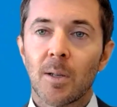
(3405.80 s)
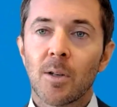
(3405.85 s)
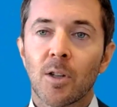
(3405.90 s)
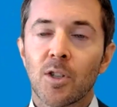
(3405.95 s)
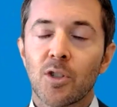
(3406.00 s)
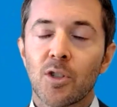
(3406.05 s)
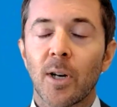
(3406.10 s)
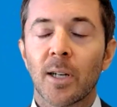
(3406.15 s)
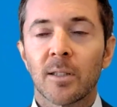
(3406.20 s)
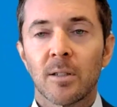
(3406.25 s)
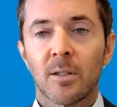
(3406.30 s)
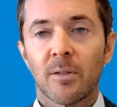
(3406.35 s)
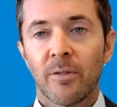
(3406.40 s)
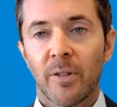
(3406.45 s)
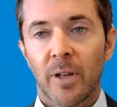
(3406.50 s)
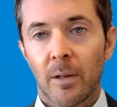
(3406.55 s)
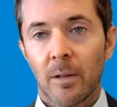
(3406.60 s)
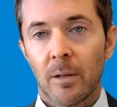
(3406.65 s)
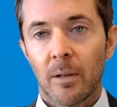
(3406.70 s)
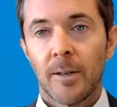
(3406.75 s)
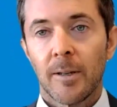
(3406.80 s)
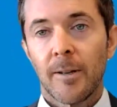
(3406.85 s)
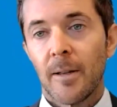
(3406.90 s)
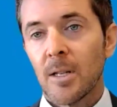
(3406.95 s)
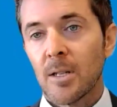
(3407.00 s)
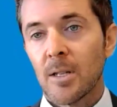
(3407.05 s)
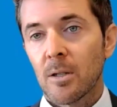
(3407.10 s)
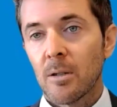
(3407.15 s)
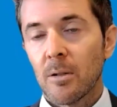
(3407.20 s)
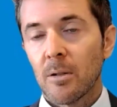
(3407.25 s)
constructed fund.
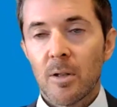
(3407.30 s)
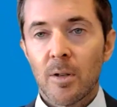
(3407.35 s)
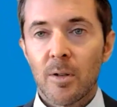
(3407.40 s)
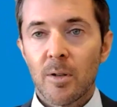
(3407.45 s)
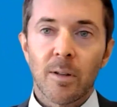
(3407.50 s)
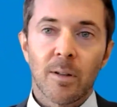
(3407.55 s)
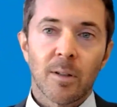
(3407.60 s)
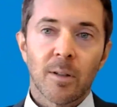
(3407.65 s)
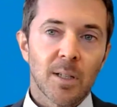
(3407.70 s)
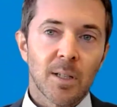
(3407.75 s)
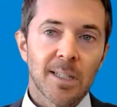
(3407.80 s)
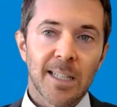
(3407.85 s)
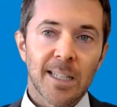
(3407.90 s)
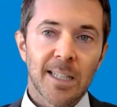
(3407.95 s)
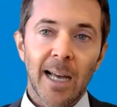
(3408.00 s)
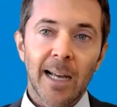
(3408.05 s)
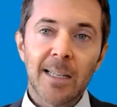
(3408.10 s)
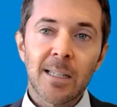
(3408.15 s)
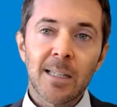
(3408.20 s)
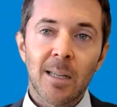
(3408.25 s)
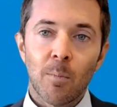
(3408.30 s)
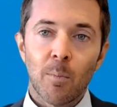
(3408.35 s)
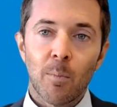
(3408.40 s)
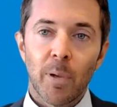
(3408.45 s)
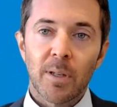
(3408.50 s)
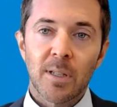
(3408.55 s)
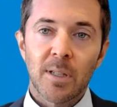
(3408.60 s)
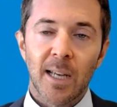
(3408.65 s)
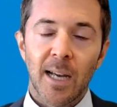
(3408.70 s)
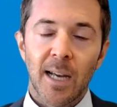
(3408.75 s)
So it's a size
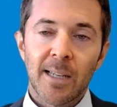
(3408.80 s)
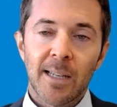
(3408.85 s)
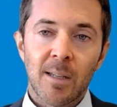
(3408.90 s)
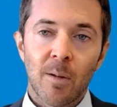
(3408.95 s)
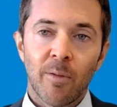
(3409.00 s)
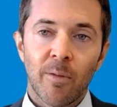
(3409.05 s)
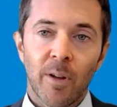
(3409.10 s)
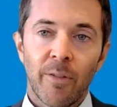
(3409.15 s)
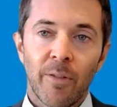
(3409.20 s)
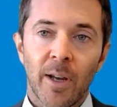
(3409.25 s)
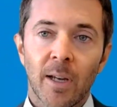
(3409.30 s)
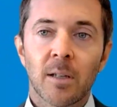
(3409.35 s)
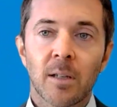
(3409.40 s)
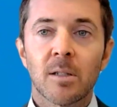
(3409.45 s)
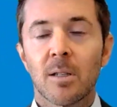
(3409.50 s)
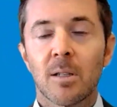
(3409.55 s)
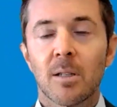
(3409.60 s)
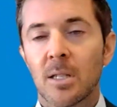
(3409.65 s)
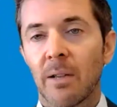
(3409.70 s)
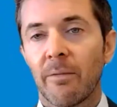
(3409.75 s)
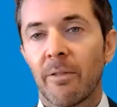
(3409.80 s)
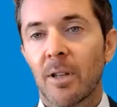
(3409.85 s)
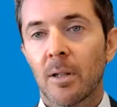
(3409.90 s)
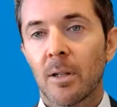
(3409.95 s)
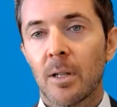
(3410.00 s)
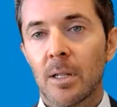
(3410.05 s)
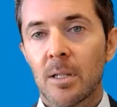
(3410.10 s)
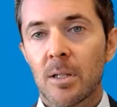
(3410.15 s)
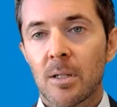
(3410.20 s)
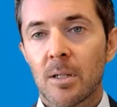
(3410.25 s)
effect
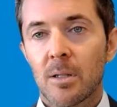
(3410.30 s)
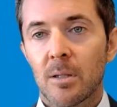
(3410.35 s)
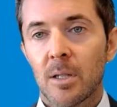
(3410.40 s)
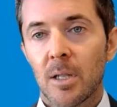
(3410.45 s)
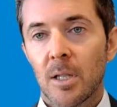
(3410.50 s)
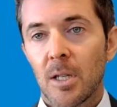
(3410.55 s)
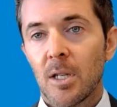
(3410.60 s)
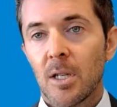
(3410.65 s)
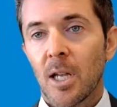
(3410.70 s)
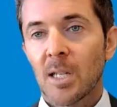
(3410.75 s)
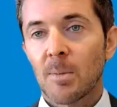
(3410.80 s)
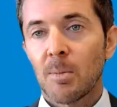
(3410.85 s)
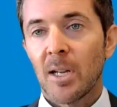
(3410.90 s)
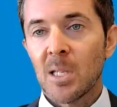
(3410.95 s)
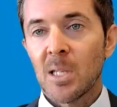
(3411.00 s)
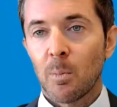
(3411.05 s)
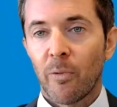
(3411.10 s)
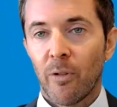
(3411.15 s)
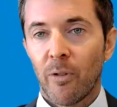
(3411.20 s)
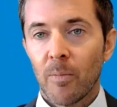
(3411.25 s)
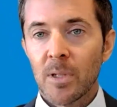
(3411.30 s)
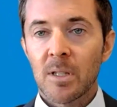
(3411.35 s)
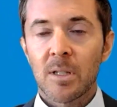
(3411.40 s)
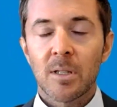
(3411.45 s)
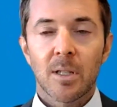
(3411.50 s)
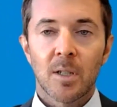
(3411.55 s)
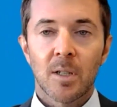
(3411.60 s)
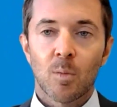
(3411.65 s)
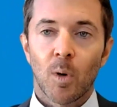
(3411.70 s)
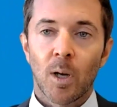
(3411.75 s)
explains
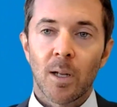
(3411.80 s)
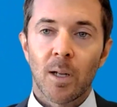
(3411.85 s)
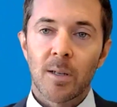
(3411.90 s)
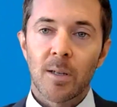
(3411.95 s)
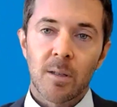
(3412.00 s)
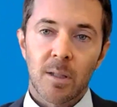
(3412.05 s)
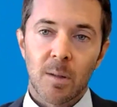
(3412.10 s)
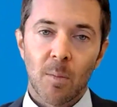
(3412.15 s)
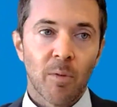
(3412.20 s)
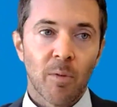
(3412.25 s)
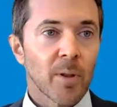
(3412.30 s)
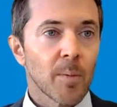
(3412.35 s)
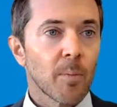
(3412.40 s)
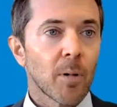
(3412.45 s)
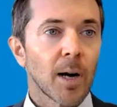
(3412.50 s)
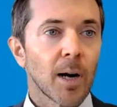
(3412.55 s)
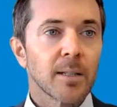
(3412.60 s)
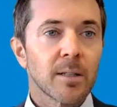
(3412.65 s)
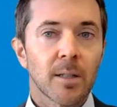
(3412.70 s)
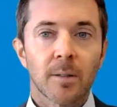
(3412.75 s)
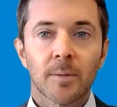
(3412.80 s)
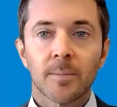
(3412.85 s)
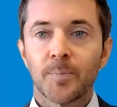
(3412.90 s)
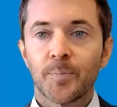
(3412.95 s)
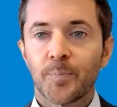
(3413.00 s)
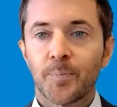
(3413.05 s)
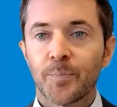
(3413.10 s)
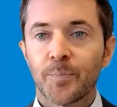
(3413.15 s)
performance as well as some of the pricing.